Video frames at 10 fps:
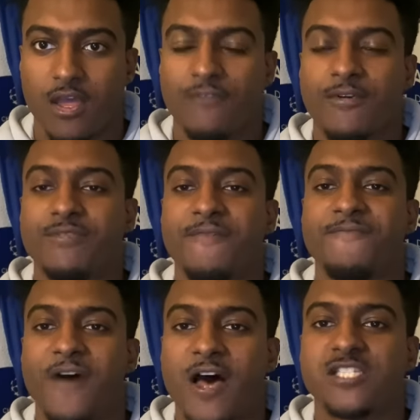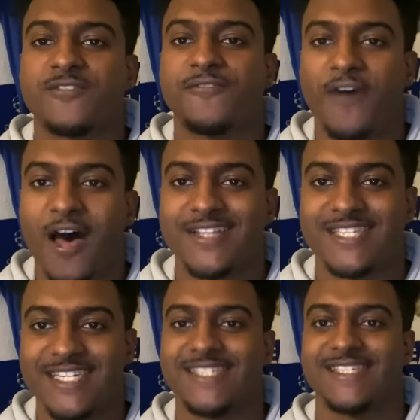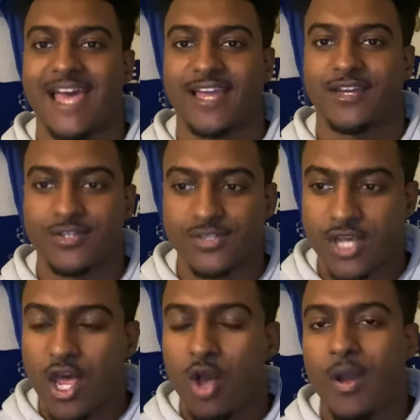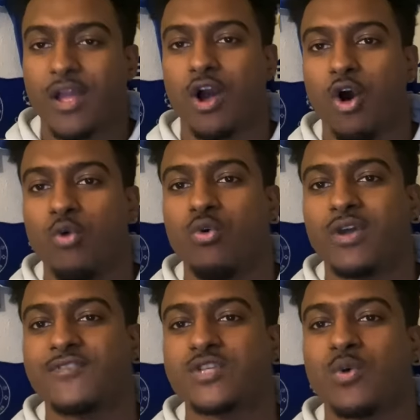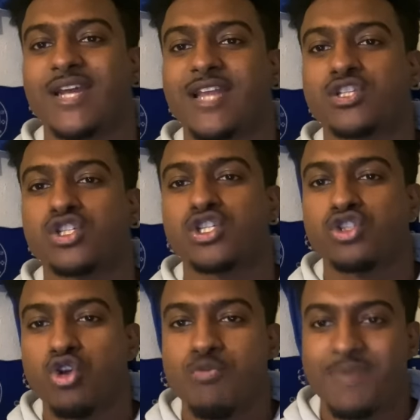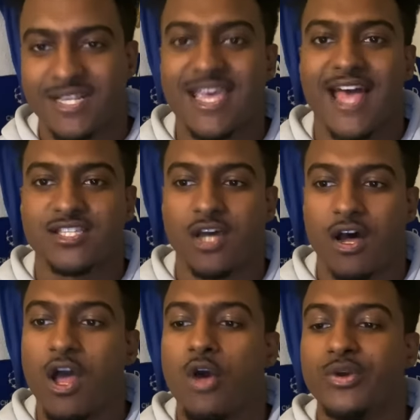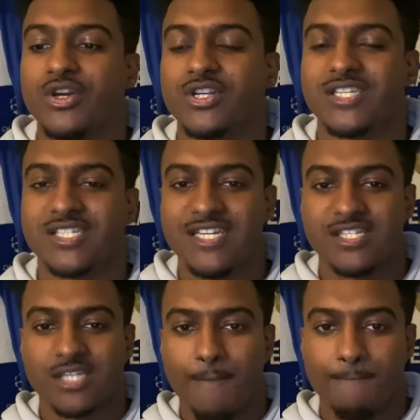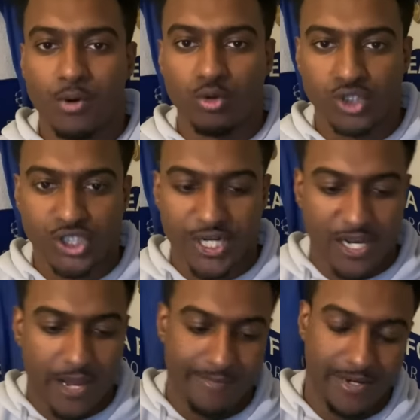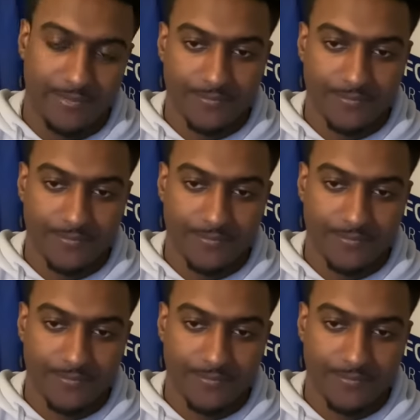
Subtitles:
From the first 30 seconds, when Cole gives away that stupid header, we could have seen some bullshit coming.